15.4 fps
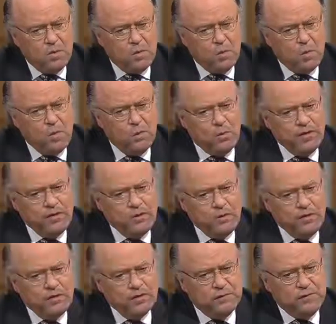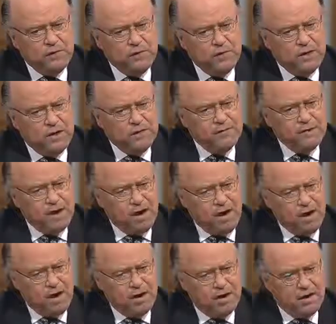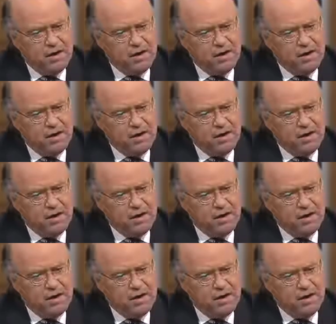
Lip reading: what is your view of the ark?